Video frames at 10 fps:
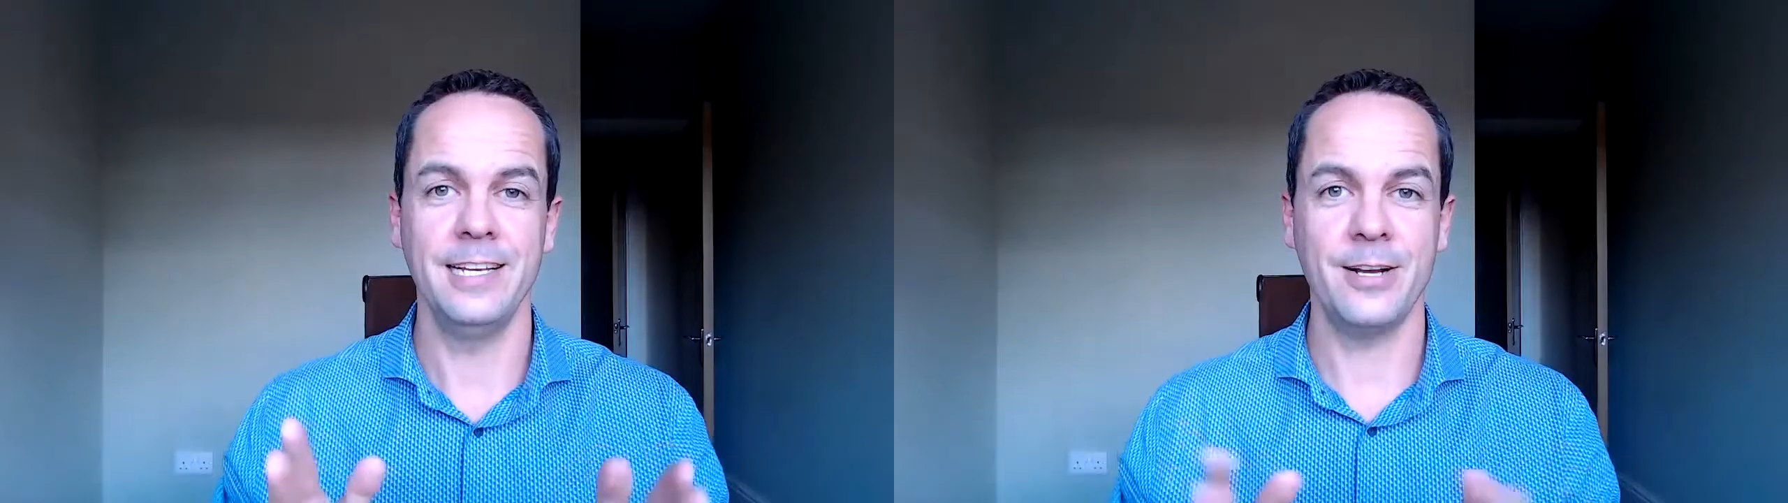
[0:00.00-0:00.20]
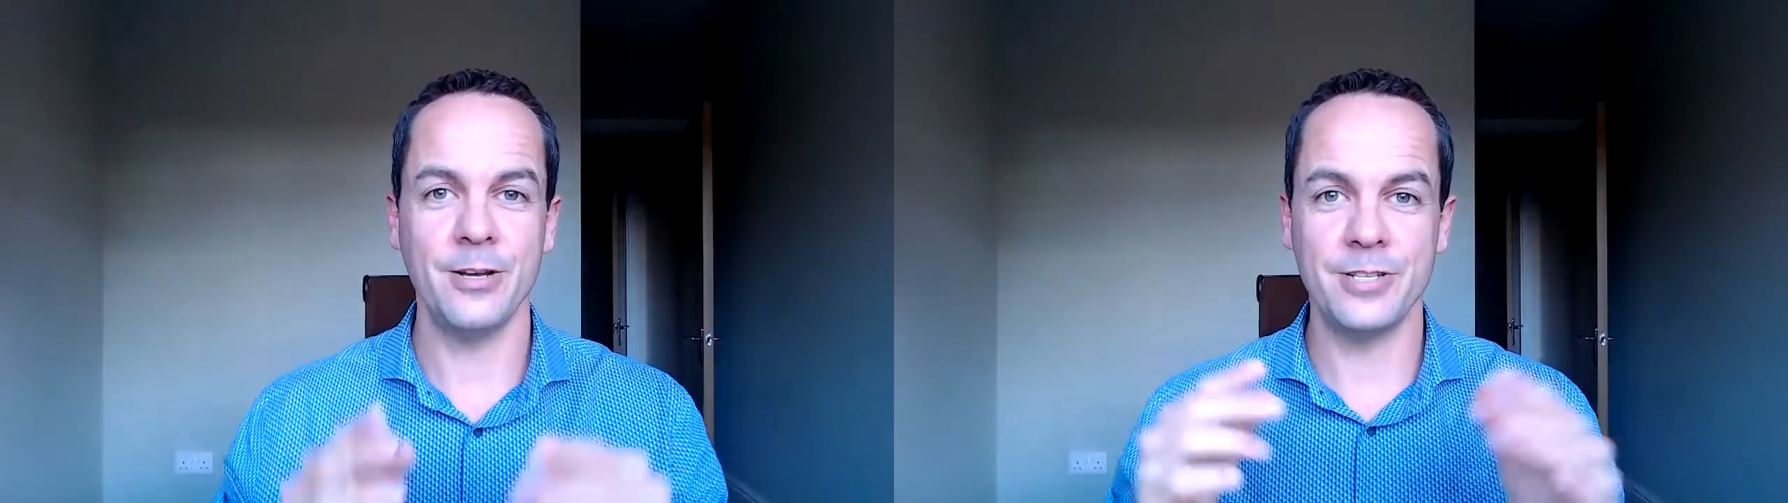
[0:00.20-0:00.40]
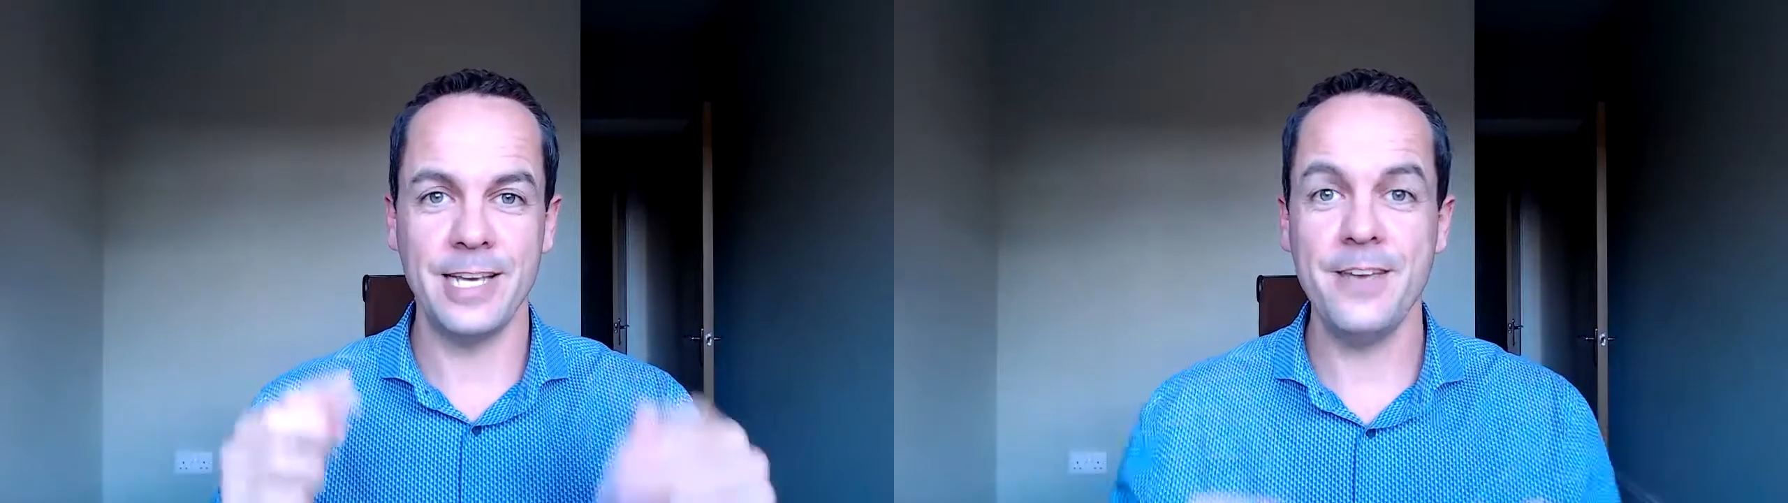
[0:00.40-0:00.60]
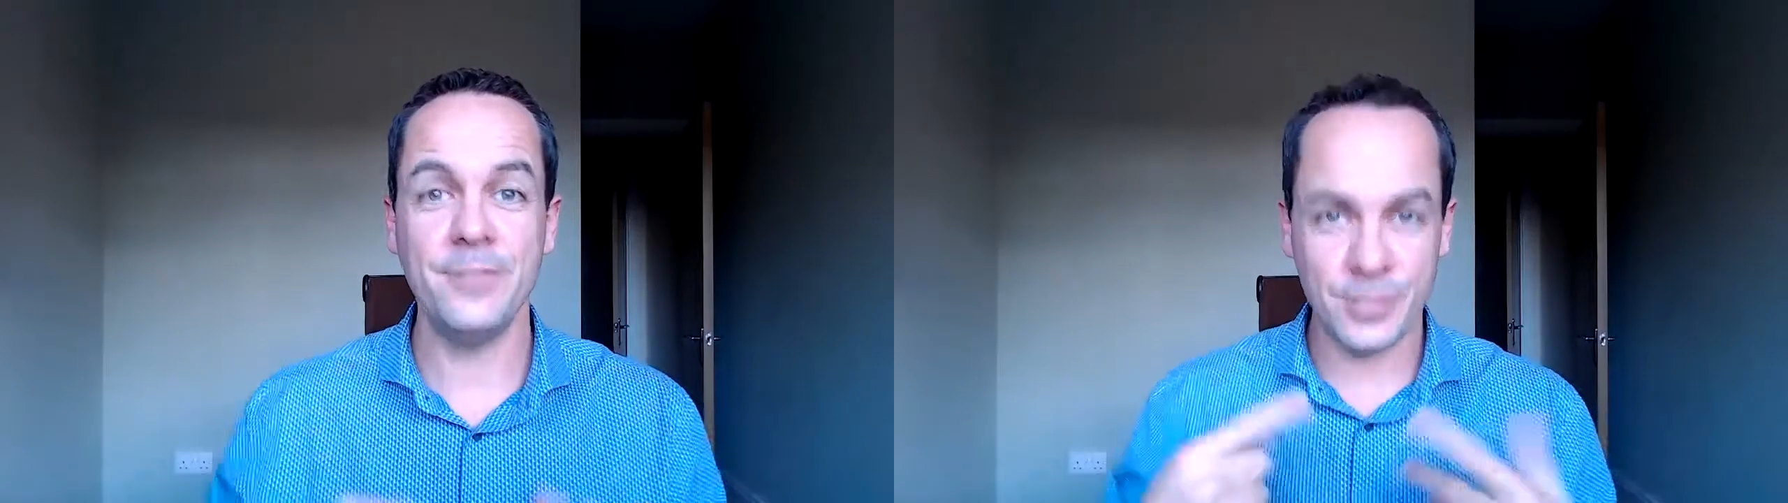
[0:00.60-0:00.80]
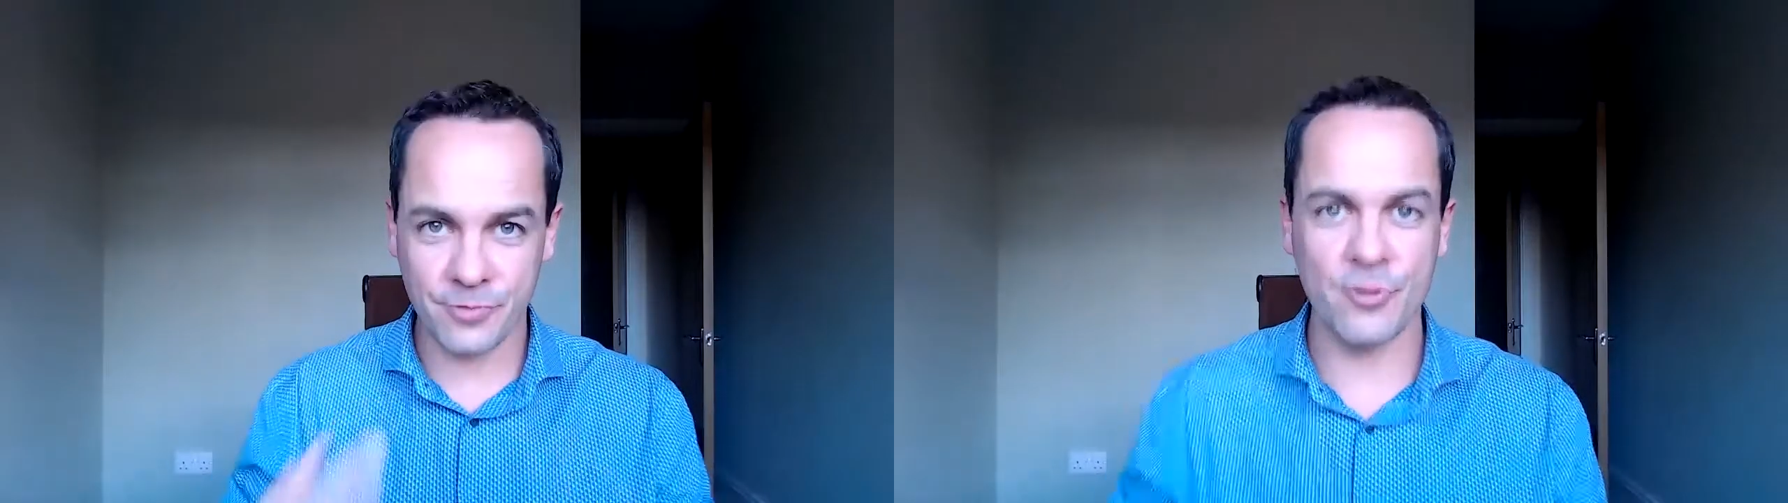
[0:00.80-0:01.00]
You know, it's even
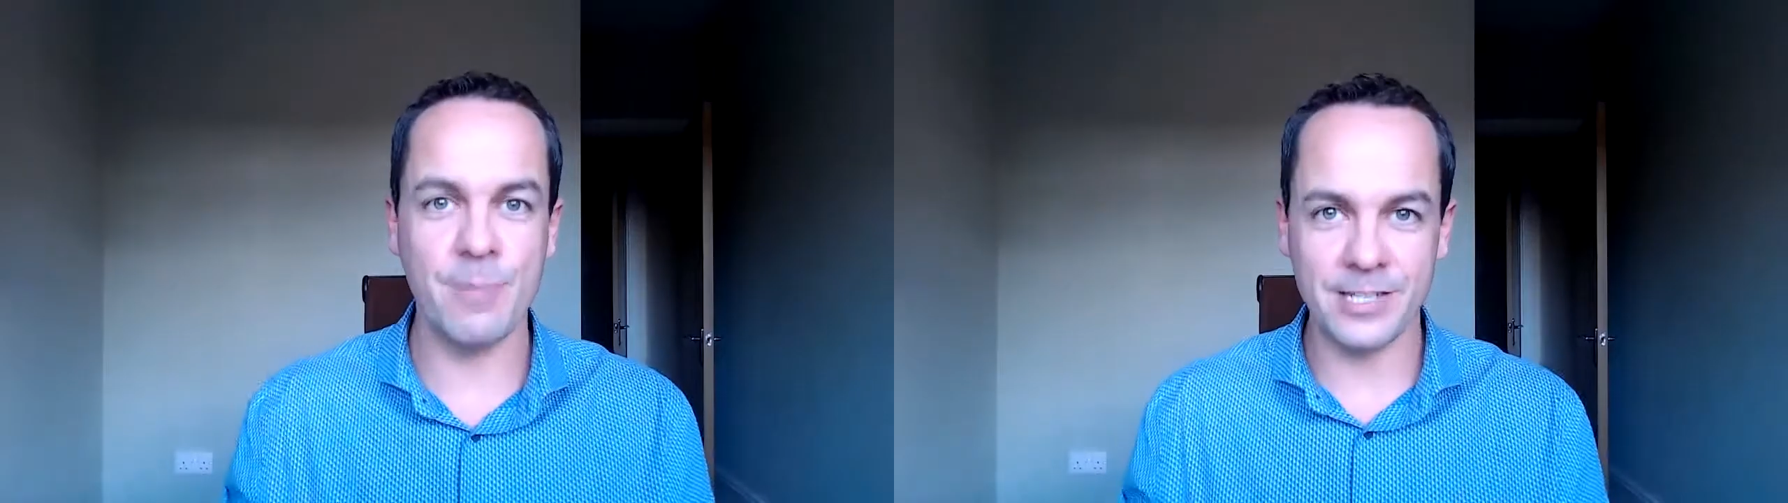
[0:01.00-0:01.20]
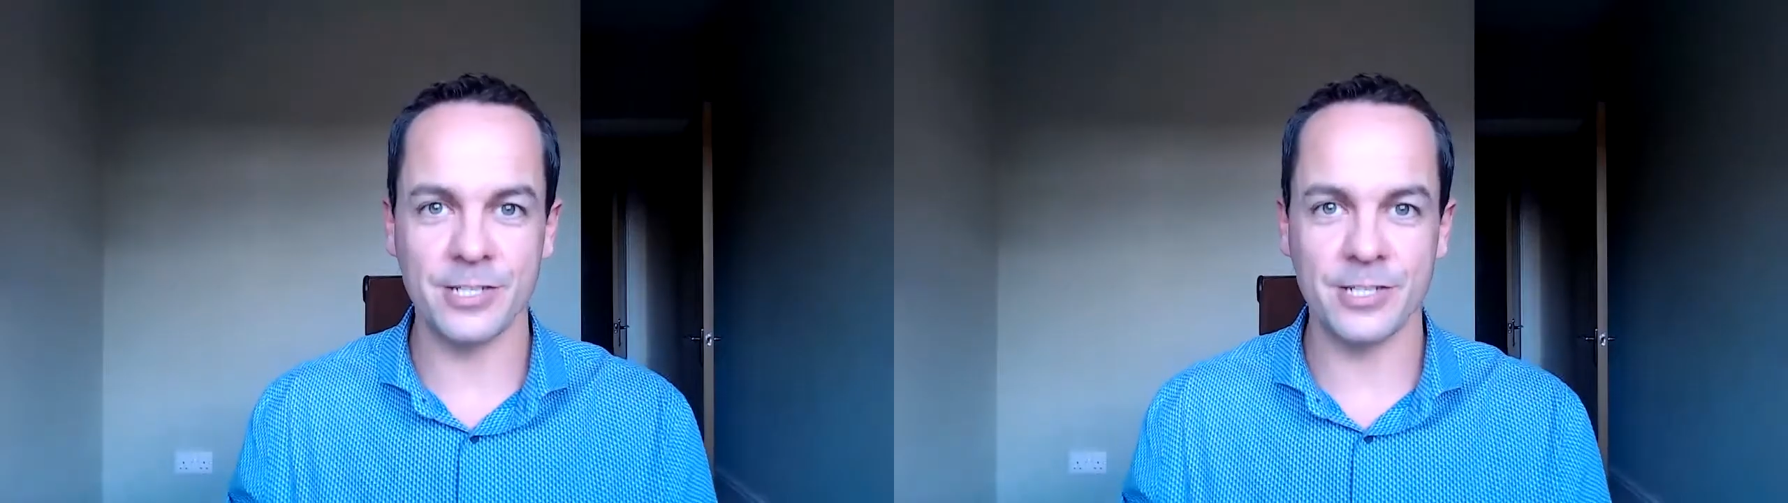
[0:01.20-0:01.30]
just through my